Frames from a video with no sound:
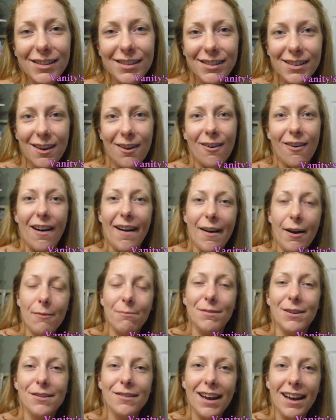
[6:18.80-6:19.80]
So I
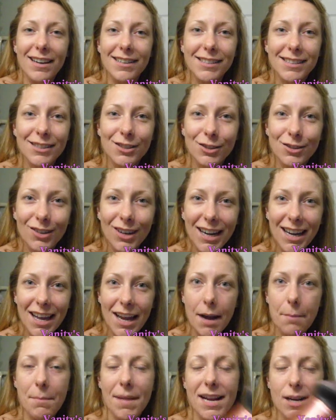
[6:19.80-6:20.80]
hope you guys enjoyed
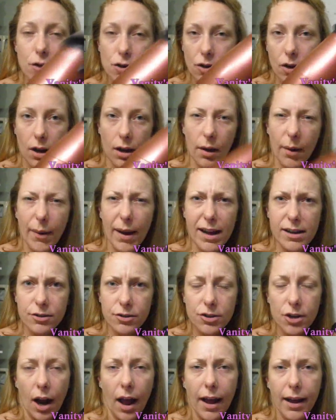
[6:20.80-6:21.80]
it, and make sure to go out
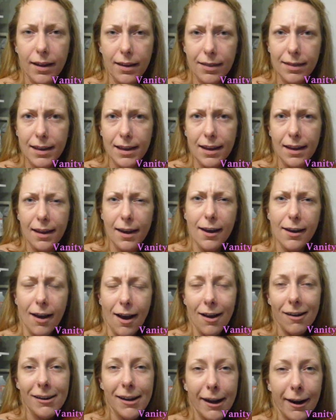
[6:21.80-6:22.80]
and try the
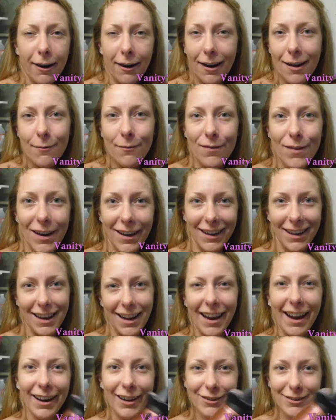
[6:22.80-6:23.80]
Conair
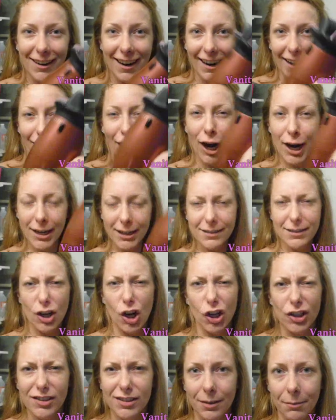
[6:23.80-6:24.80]
Infinity Hair Dryer.
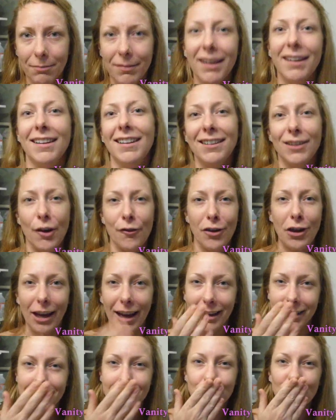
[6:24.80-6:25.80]
Awesome. Love you
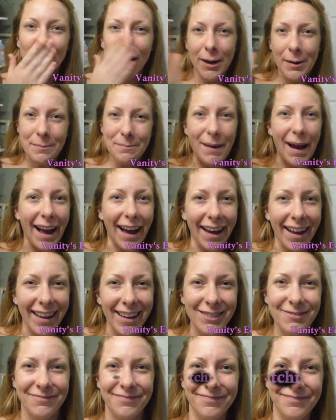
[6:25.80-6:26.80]
guys.
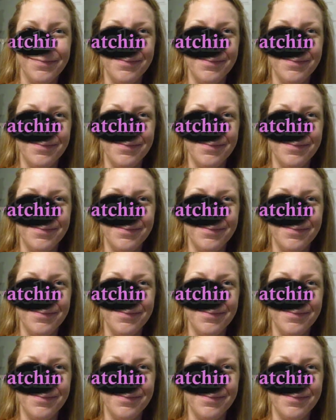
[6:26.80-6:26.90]
Bye.